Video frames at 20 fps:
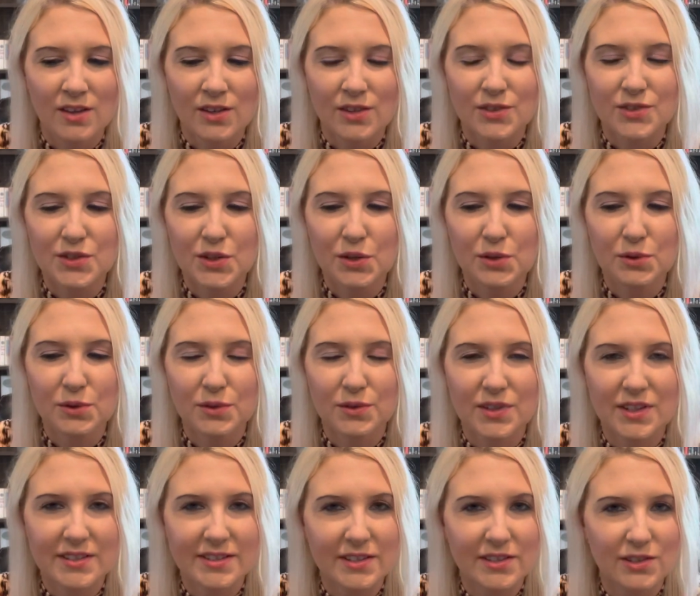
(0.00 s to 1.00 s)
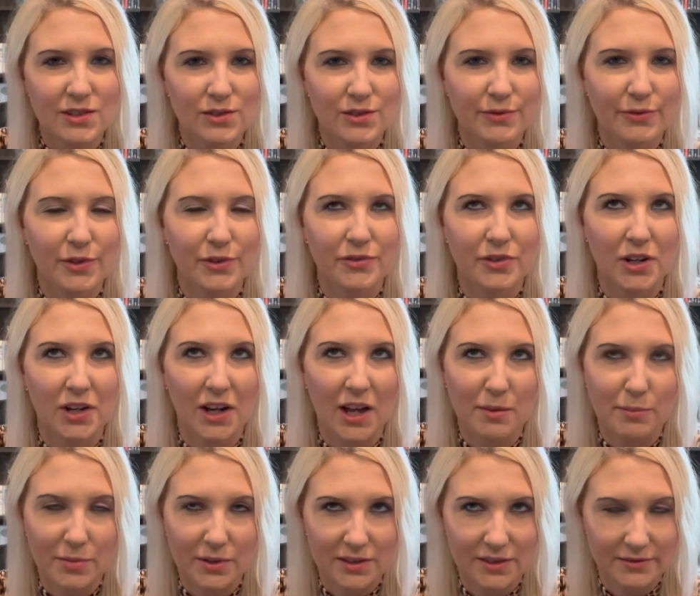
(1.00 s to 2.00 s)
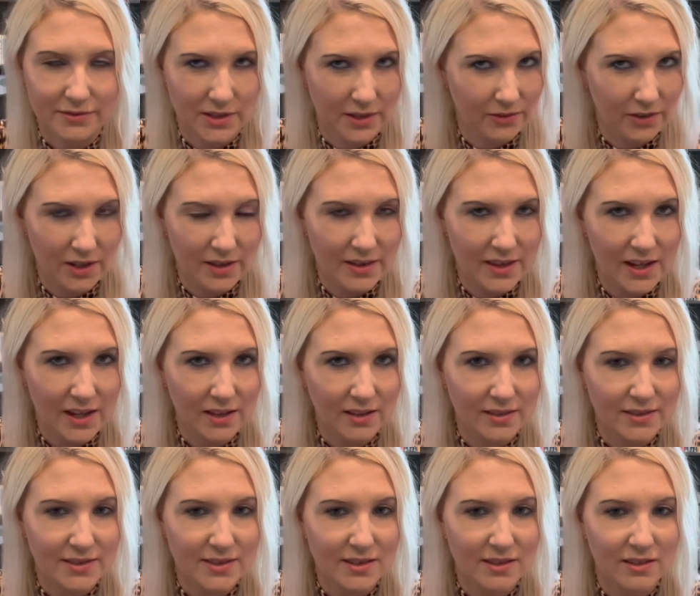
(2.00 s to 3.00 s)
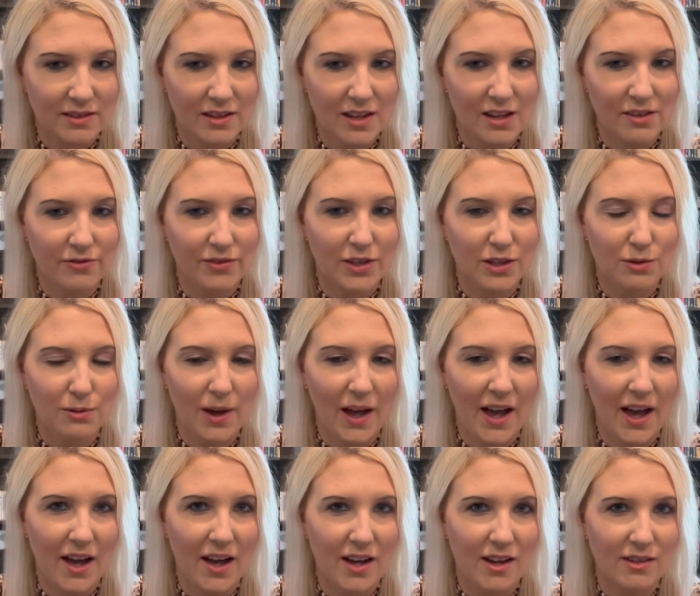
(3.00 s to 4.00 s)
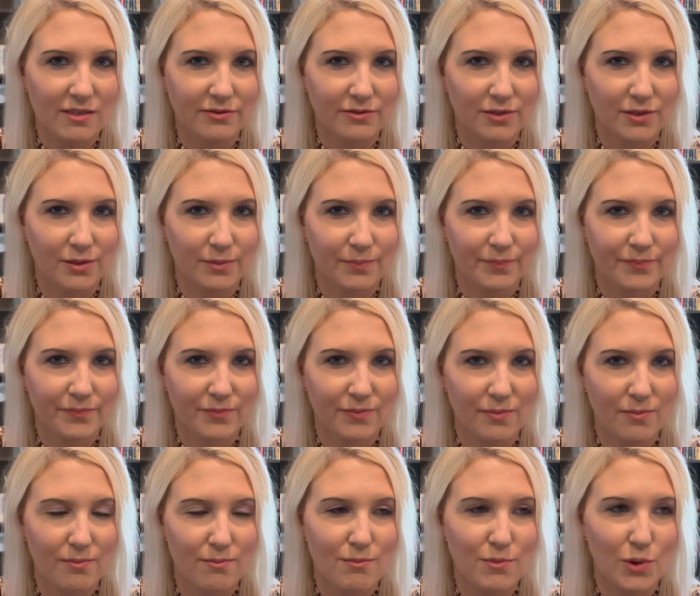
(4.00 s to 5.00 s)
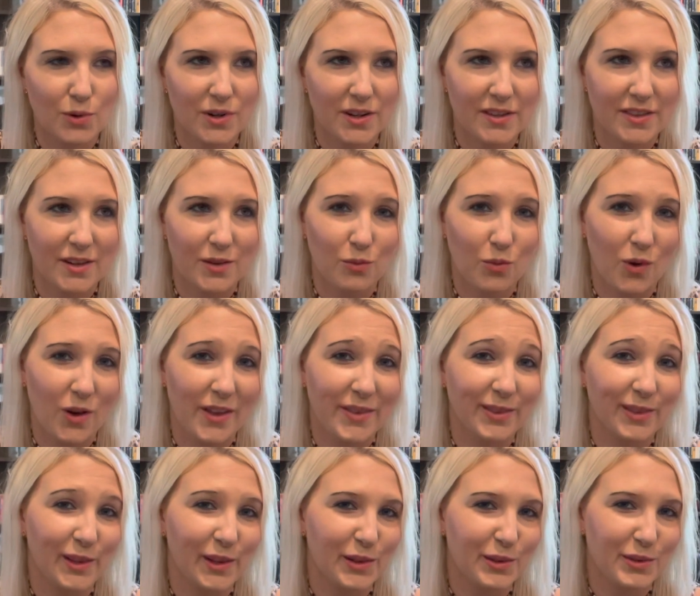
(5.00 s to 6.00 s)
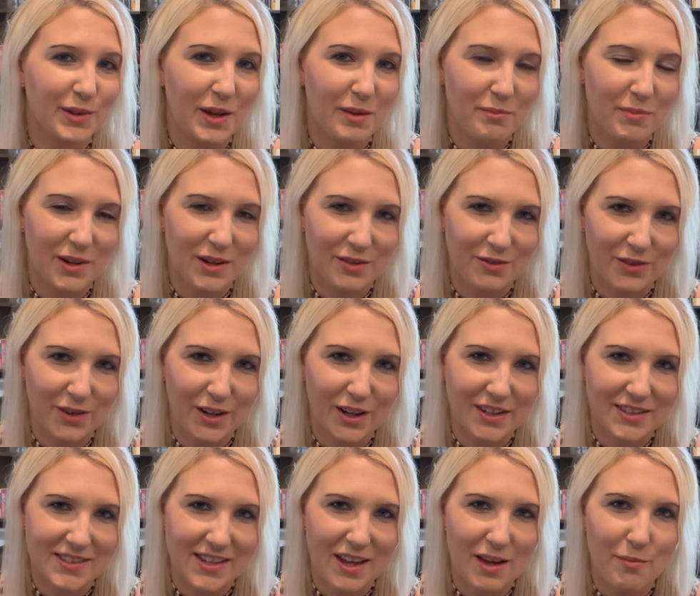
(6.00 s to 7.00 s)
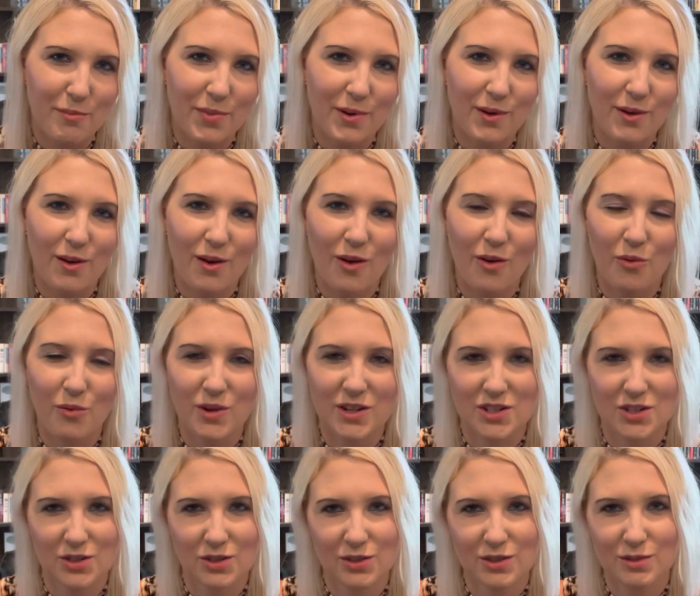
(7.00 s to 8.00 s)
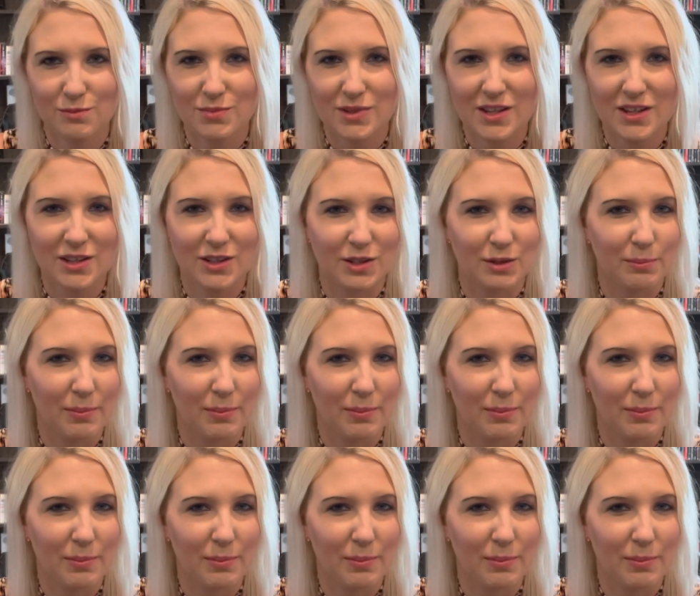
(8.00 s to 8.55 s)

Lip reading: So this is useful for a couple of different things. If you have more than one low number, for example, which could be your